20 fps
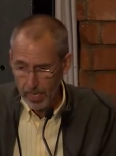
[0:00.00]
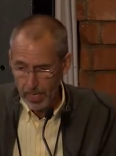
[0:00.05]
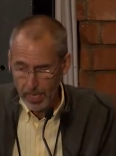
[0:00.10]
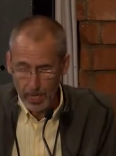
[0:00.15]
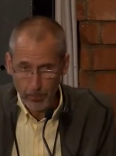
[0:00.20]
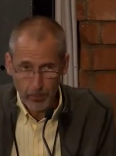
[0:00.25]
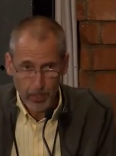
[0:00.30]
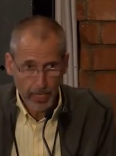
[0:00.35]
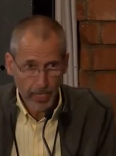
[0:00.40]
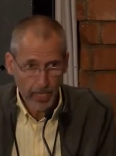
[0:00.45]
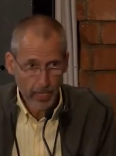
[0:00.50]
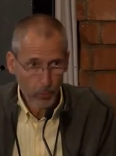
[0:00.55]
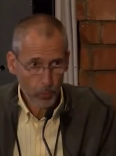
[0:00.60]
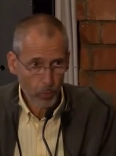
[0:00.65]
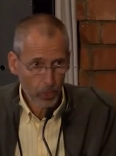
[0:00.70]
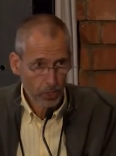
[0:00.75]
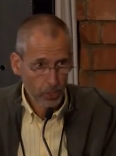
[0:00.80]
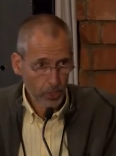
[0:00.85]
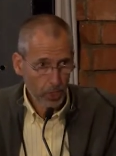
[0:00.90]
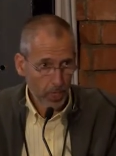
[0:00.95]
and we had a
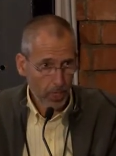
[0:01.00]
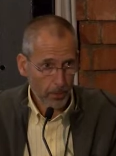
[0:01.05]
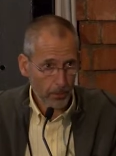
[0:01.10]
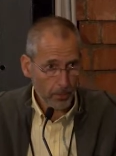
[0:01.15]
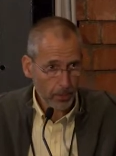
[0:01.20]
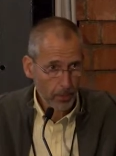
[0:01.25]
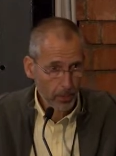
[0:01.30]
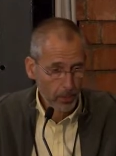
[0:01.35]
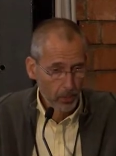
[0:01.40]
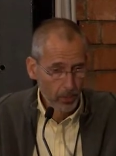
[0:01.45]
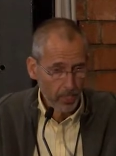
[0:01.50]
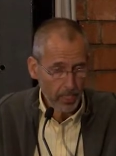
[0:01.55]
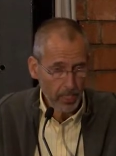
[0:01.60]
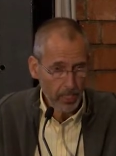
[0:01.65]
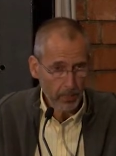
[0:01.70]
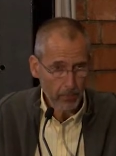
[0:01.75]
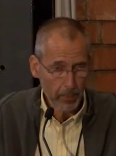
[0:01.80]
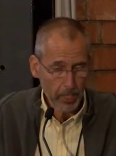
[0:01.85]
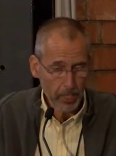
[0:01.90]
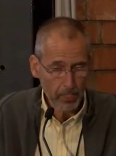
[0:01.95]
workshop
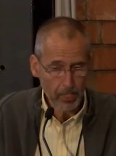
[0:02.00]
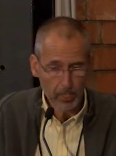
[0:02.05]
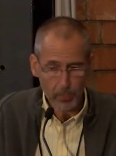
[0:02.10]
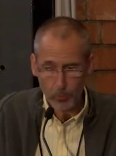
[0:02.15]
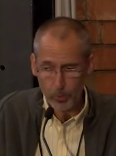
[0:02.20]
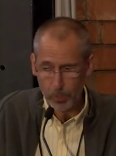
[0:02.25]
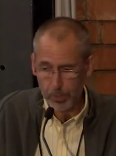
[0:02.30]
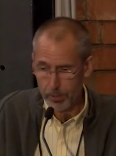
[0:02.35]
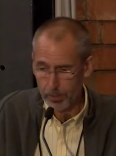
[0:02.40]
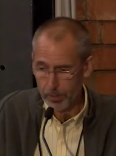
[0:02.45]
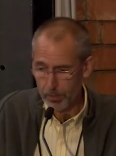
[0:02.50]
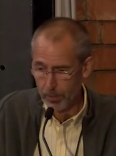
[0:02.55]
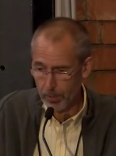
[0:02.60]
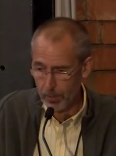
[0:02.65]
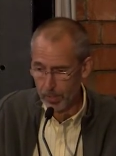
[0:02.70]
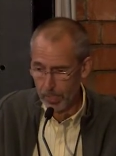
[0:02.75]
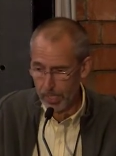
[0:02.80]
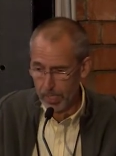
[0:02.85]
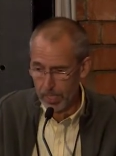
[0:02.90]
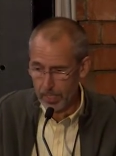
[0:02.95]
in Picton with
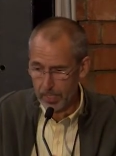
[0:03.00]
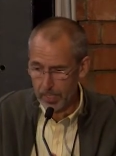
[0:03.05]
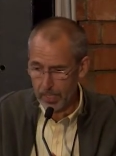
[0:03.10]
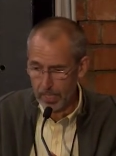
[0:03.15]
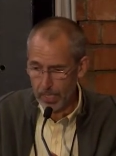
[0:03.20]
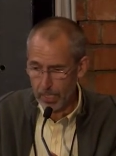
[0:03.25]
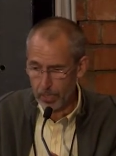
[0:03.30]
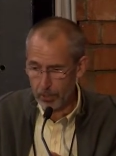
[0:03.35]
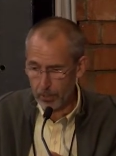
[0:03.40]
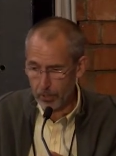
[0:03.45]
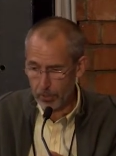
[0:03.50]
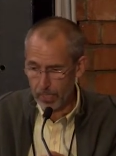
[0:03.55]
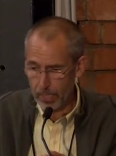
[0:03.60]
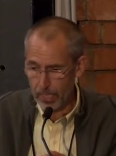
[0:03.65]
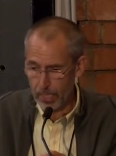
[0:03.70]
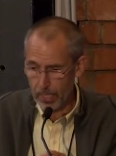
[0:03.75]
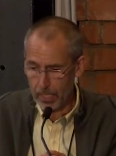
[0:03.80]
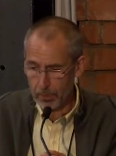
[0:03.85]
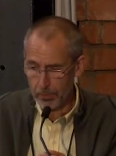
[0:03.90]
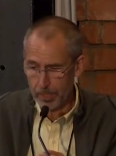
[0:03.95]
stakeholders
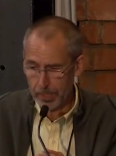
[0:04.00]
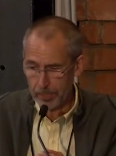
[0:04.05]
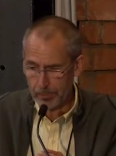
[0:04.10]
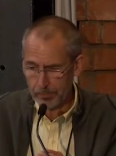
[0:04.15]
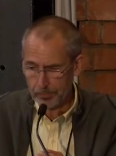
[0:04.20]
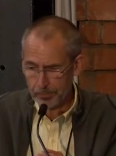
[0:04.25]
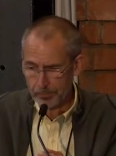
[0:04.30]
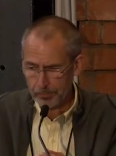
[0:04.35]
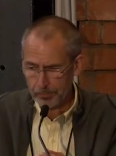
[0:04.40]
and Iwi.